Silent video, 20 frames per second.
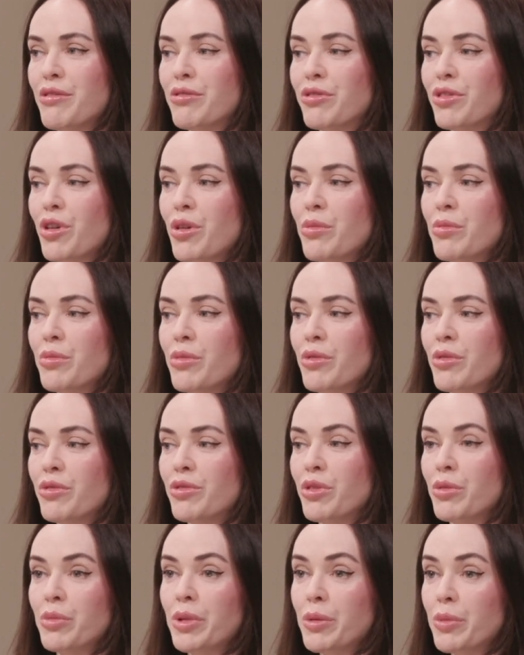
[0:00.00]
from
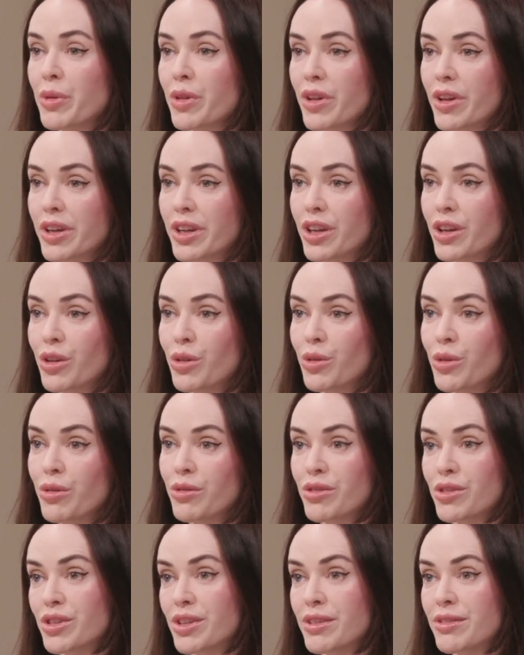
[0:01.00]
people like you
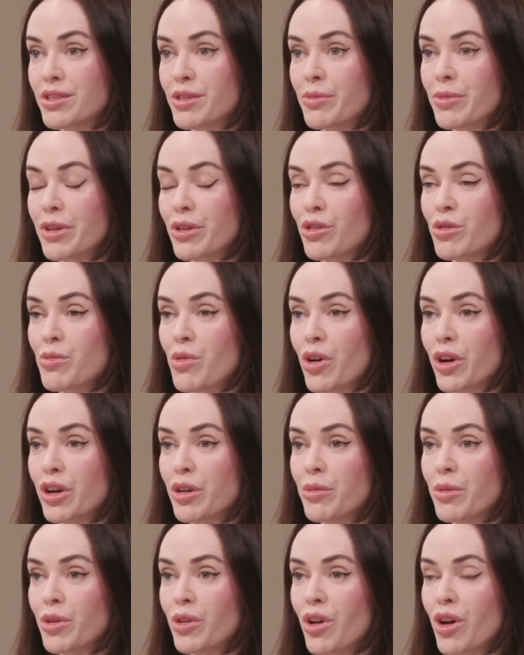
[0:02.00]
who've achieved something
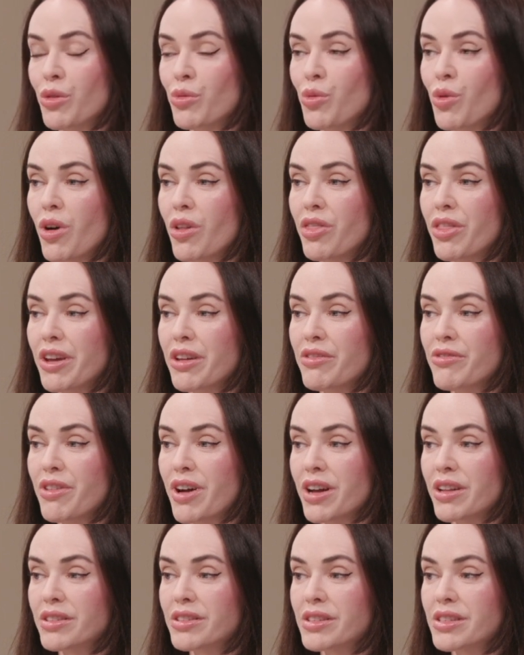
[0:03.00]
remarkable on what they
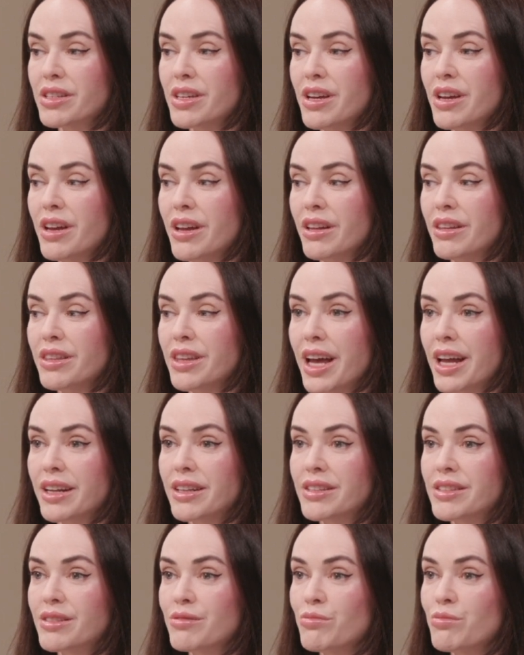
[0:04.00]
felt
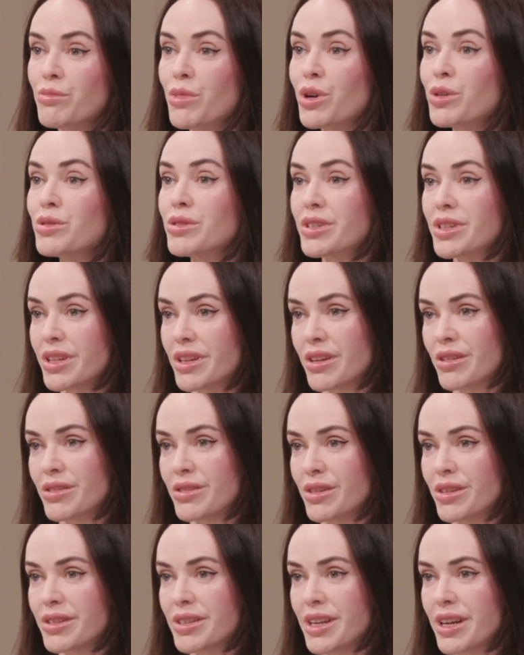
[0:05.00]
led most to their
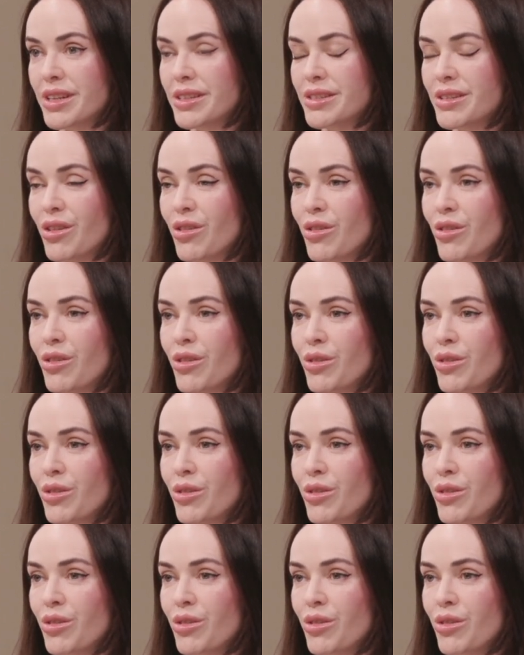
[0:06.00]
success.